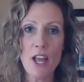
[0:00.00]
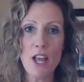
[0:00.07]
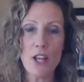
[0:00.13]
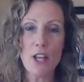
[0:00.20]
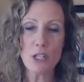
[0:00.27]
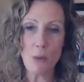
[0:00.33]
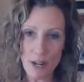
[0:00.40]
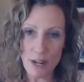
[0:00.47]

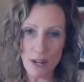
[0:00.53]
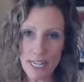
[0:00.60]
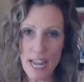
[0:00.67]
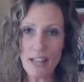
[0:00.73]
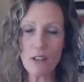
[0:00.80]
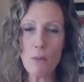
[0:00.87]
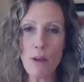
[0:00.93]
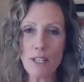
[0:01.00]
So on a
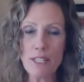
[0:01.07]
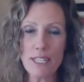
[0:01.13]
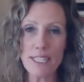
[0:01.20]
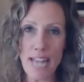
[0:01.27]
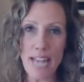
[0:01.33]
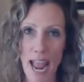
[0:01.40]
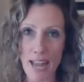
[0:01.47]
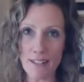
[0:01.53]
scale of 1 to
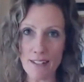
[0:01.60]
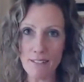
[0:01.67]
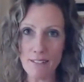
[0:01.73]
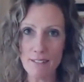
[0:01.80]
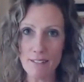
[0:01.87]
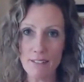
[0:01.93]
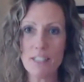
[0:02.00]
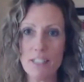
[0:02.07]
10,
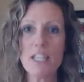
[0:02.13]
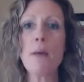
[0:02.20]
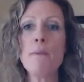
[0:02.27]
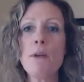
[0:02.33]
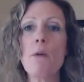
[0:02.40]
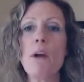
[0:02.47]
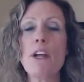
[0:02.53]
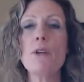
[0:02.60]
tell
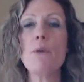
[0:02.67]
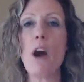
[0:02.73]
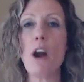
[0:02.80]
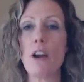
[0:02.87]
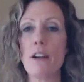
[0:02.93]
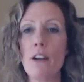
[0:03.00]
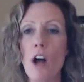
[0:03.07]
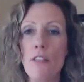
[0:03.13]
me where you
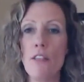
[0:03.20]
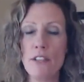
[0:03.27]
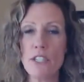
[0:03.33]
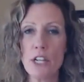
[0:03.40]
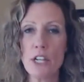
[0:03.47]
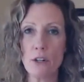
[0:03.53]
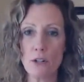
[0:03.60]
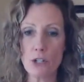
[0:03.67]
are on this
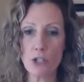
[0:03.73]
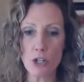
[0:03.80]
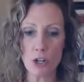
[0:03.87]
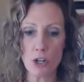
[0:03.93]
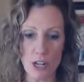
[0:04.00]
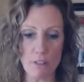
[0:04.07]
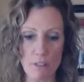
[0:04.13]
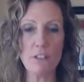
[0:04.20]
hero's
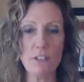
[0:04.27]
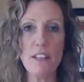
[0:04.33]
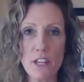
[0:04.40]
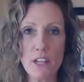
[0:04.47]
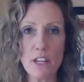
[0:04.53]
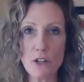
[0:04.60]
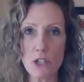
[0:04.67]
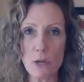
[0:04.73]
journey of
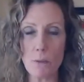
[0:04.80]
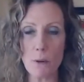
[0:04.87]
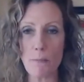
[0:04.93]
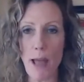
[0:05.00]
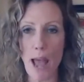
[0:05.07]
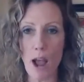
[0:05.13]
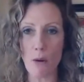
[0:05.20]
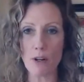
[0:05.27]
living your
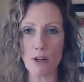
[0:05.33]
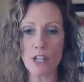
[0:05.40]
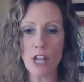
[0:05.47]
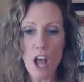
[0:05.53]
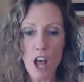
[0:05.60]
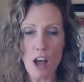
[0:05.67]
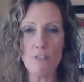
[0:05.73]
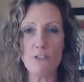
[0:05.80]
superpowers,
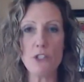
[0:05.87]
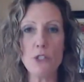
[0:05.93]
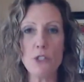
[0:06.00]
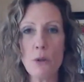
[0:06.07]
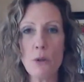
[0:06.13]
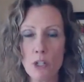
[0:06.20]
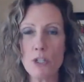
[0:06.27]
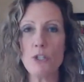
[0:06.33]
of doing
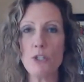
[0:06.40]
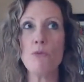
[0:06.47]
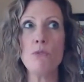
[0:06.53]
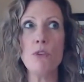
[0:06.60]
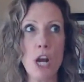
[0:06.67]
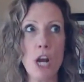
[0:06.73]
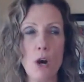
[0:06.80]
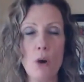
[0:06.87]
what you
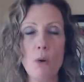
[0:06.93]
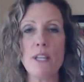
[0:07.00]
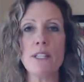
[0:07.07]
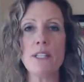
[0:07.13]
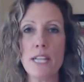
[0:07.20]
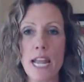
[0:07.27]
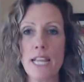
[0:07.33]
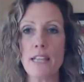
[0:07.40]
know is
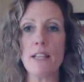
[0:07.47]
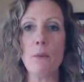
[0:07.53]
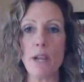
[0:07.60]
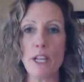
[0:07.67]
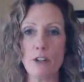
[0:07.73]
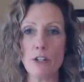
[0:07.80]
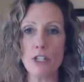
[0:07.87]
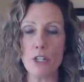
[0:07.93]
innately what
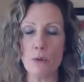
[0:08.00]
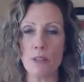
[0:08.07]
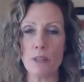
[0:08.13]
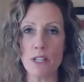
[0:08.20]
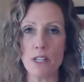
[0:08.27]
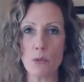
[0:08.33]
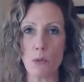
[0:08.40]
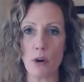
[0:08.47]
you're to do in
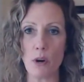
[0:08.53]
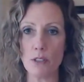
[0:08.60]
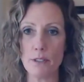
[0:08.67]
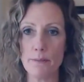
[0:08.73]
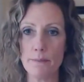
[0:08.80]
this world.